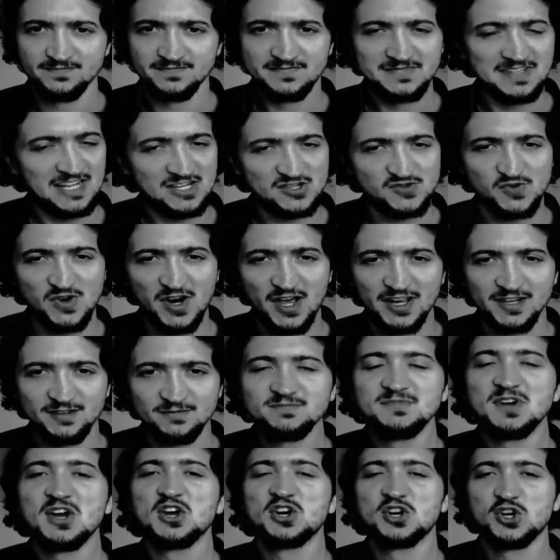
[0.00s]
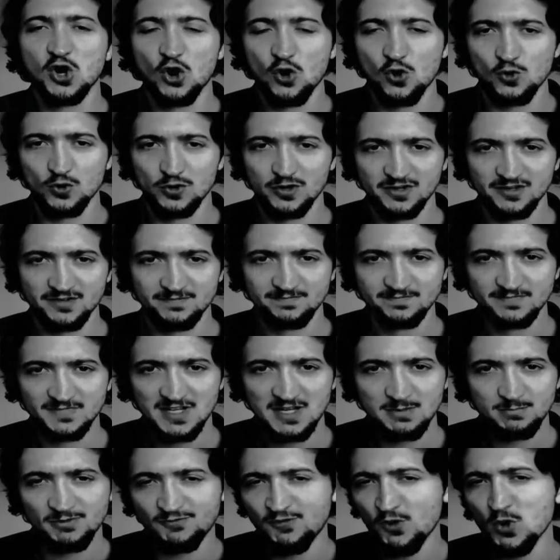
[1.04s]
That's right, corn.
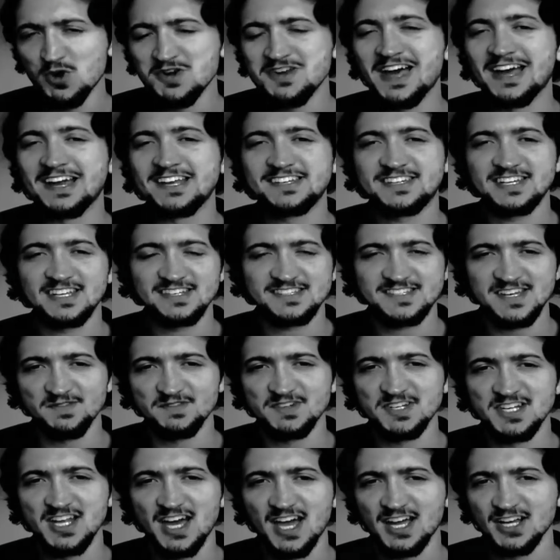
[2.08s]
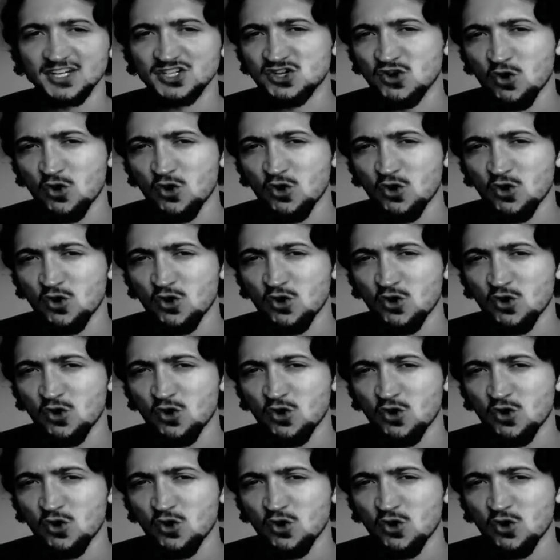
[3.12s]
Before 1979,